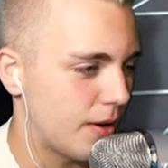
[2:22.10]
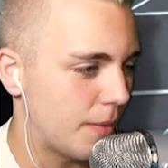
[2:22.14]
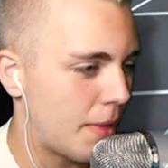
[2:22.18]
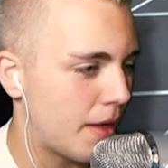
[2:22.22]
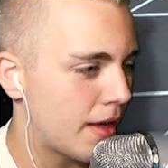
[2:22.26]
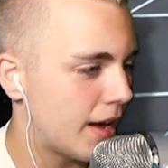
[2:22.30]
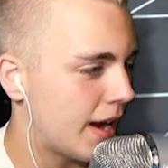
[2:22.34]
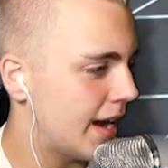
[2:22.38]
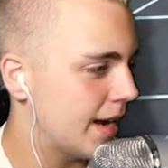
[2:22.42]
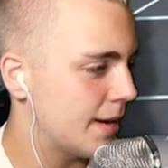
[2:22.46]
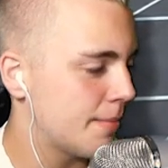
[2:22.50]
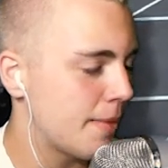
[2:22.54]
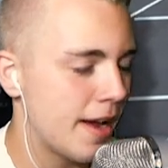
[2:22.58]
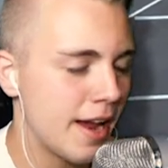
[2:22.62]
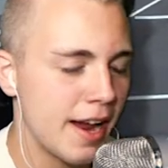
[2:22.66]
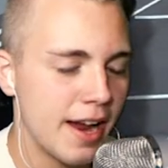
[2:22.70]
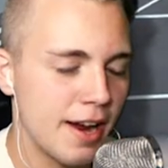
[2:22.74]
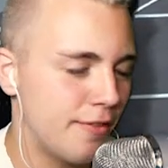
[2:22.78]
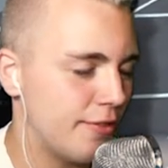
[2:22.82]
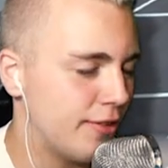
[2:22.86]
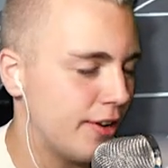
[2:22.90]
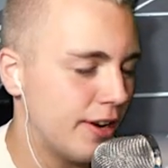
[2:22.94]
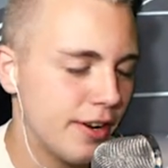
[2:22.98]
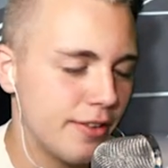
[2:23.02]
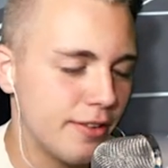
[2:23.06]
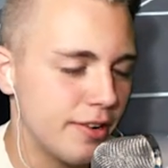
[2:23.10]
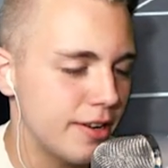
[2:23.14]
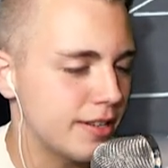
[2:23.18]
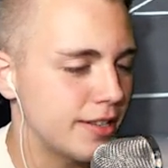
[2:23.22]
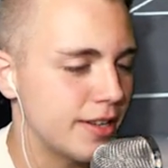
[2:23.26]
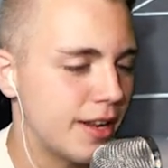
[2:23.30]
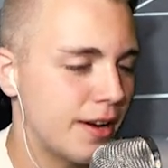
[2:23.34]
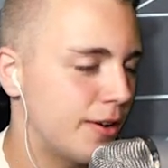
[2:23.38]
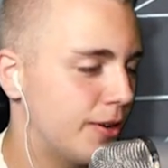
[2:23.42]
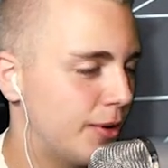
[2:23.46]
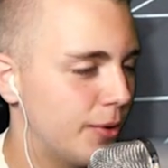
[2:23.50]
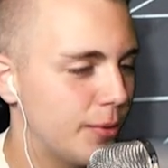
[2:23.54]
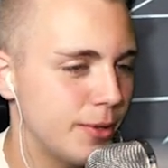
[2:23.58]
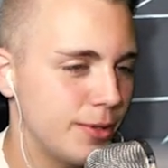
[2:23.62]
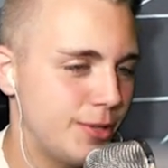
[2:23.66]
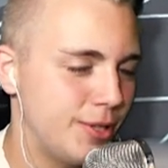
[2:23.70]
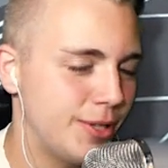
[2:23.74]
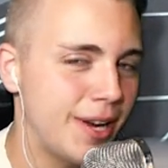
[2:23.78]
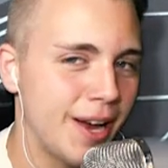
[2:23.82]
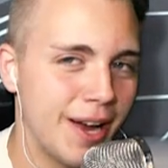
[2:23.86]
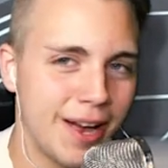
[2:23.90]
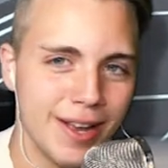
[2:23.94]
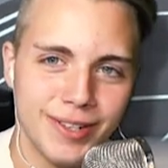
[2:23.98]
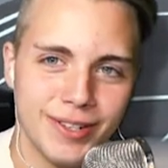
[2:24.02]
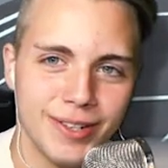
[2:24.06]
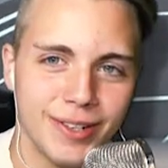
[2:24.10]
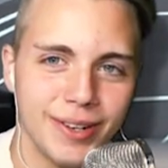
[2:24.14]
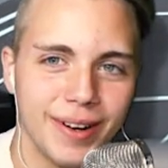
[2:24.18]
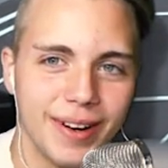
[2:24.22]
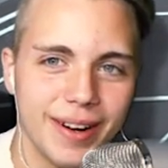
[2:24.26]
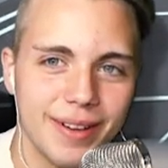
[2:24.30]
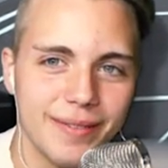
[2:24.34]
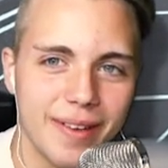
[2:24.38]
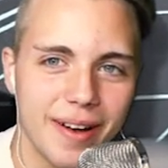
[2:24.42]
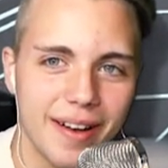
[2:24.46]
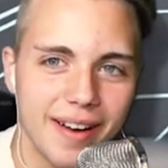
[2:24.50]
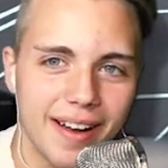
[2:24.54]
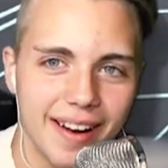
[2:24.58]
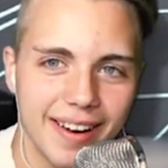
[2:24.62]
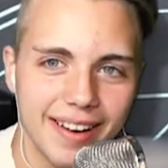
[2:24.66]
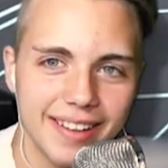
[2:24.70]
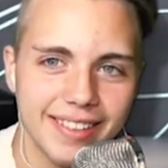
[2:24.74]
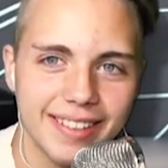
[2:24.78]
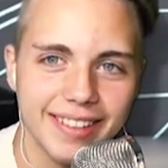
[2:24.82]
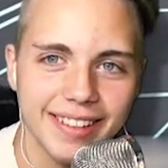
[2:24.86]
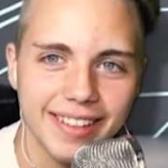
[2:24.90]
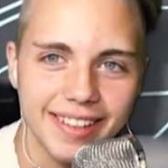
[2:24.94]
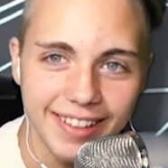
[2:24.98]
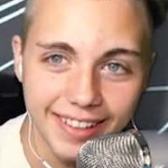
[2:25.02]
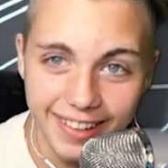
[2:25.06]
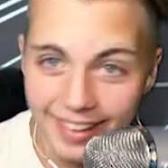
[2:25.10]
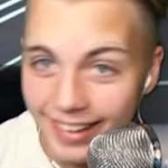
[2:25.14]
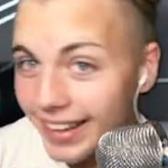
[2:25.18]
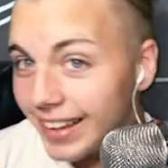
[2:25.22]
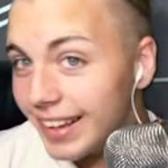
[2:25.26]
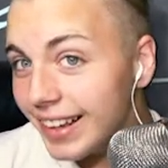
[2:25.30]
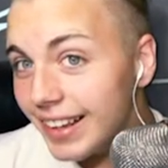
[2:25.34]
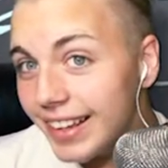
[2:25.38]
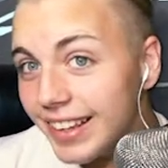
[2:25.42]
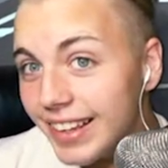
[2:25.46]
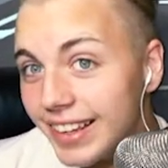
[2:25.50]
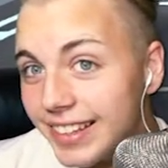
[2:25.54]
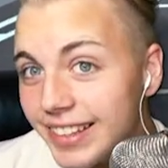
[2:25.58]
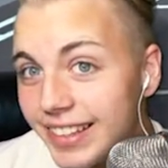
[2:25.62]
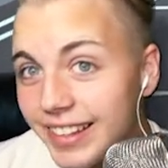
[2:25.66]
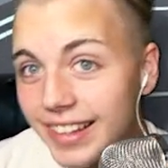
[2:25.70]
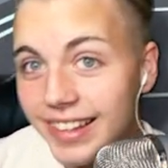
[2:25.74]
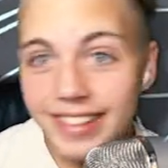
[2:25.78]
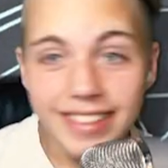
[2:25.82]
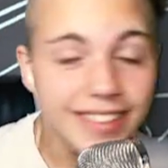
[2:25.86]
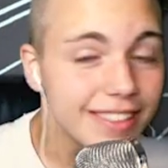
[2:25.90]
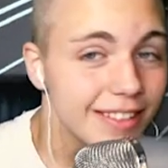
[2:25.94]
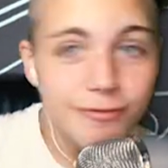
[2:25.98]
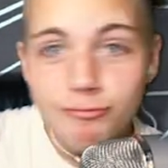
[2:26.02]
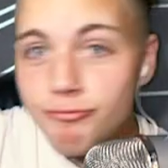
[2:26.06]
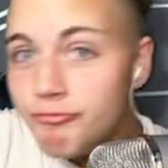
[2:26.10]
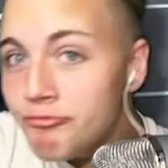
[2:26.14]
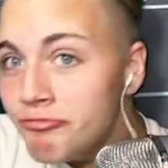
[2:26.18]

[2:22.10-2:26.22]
I'm not hiding my hair for any reason. I don't know what you guys are on about, honestly. You see this?